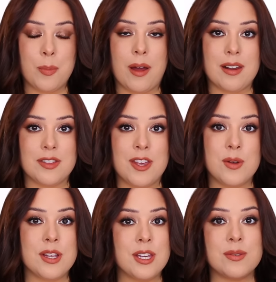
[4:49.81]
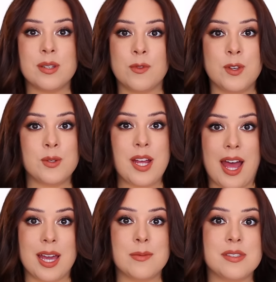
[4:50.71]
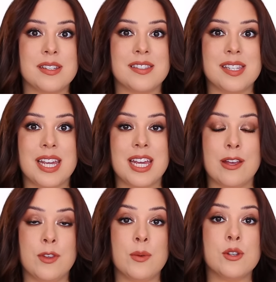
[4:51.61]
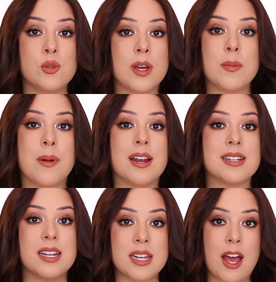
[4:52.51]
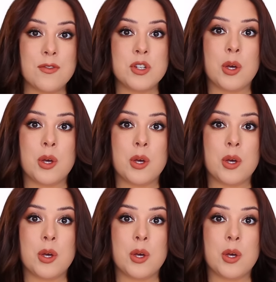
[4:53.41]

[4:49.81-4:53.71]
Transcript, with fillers: product that you can use it a few times to see if you enjoy the product enough to